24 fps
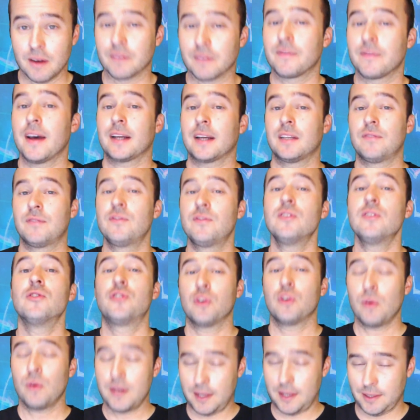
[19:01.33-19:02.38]
fact, if you
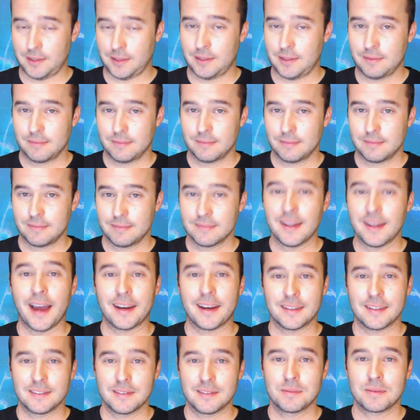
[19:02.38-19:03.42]
enjoyed it, like
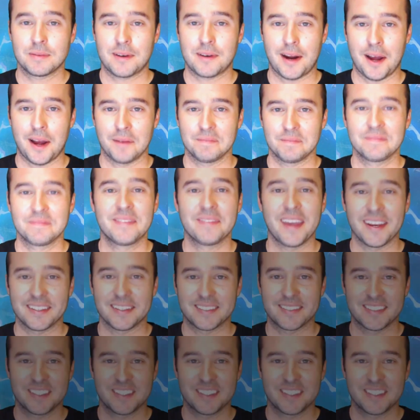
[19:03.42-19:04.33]
and subscribe. Thanks.